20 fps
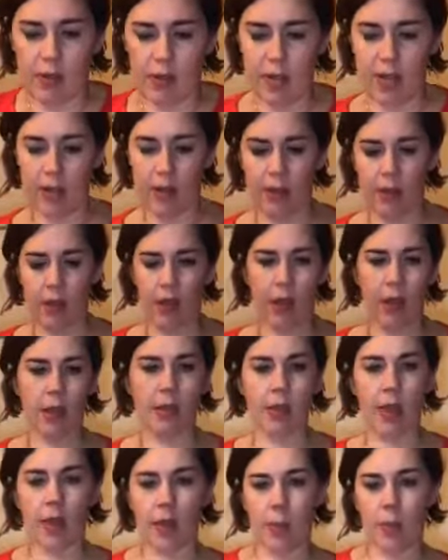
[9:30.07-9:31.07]
See?
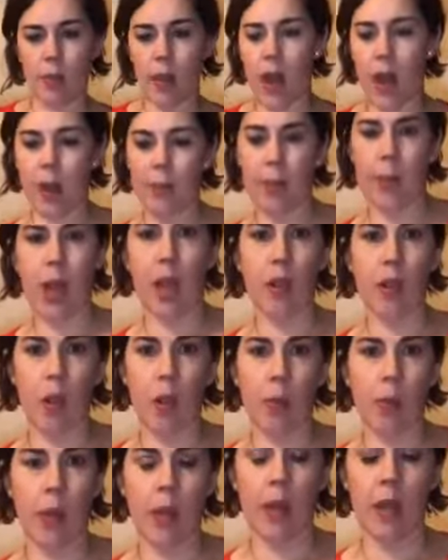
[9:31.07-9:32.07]
It's not going to pop back
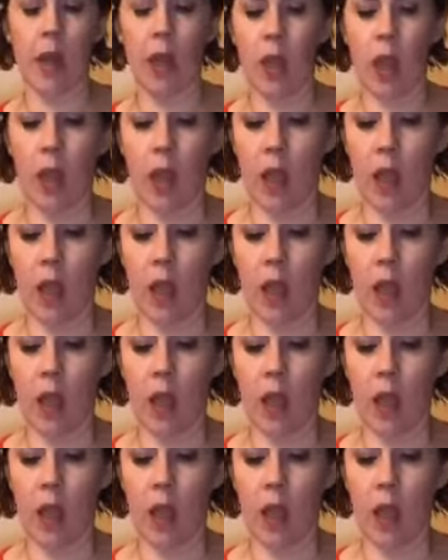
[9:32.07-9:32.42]
open.